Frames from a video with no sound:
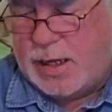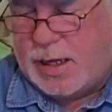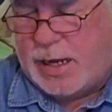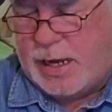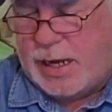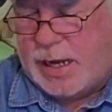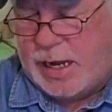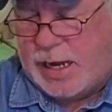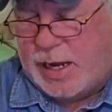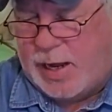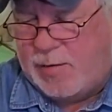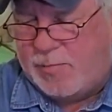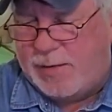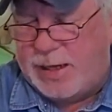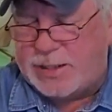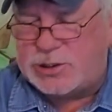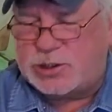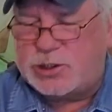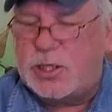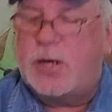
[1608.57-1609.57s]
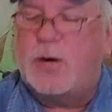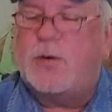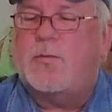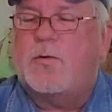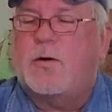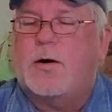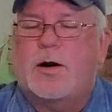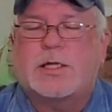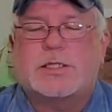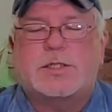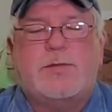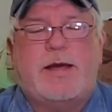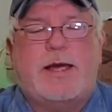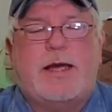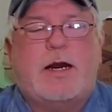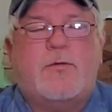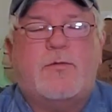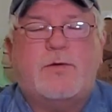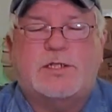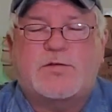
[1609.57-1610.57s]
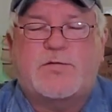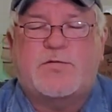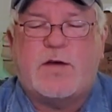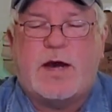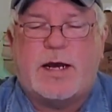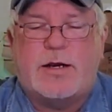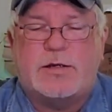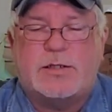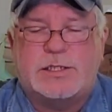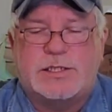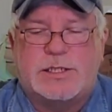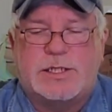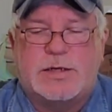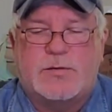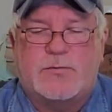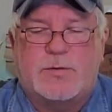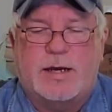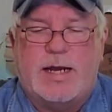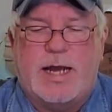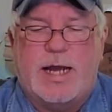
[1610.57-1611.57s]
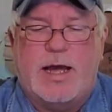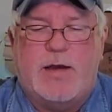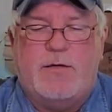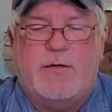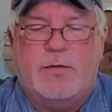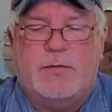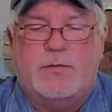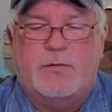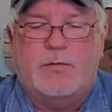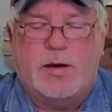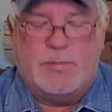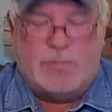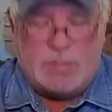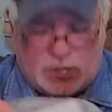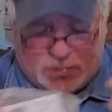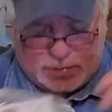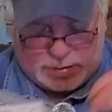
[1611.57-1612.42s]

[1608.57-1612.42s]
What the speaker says: and make sure it works. Man, I wish Fire Stick would have a remote